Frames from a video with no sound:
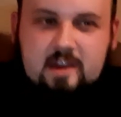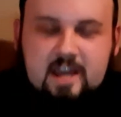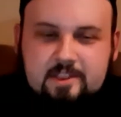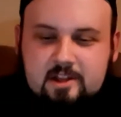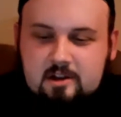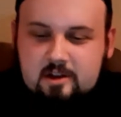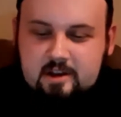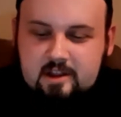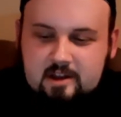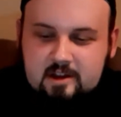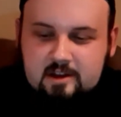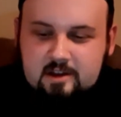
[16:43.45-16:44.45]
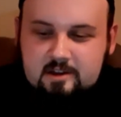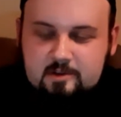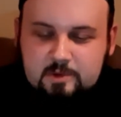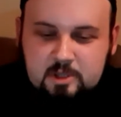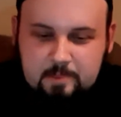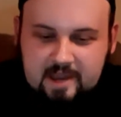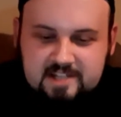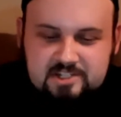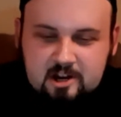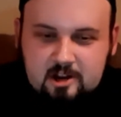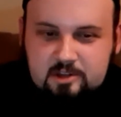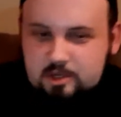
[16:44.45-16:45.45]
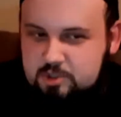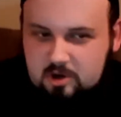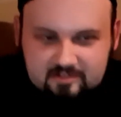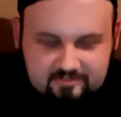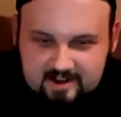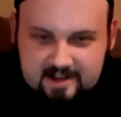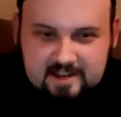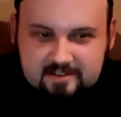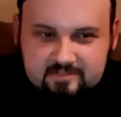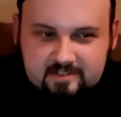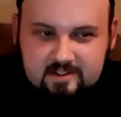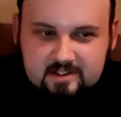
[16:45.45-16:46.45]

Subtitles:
And then on when you pass turn, you draw 5.